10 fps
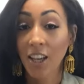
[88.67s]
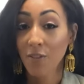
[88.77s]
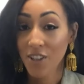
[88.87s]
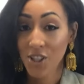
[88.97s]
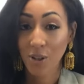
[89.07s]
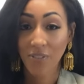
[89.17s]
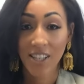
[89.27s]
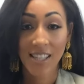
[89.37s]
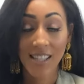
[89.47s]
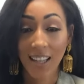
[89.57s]
Visitor
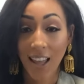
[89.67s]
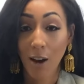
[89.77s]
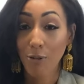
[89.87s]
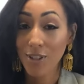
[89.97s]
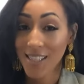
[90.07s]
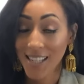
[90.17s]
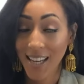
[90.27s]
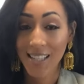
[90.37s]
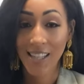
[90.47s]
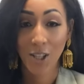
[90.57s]
visas allow for
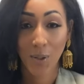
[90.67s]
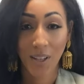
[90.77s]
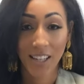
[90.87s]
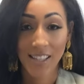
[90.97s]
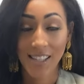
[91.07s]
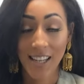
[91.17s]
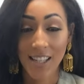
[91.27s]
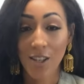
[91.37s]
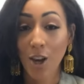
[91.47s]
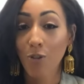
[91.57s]
stays in the United
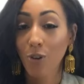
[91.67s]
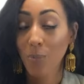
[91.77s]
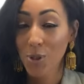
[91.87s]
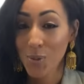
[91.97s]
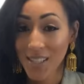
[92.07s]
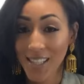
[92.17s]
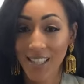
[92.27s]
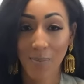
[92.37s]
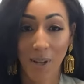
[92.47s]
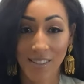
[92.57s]
States for up to
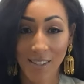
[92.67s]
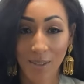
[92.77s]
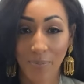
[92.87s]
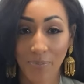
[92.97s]
6 months.